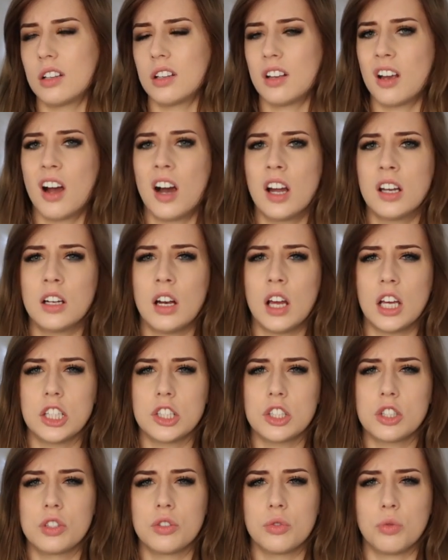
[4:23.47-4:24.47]
kind of like
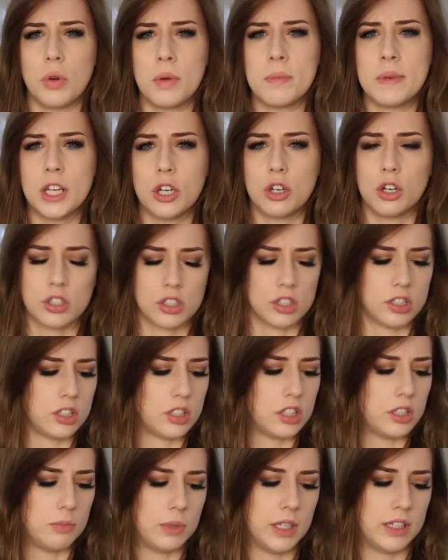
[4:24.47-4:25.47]
swimming
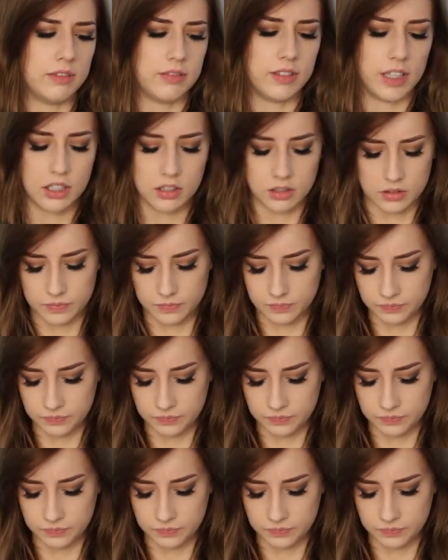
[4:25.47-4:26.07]
costumey feel.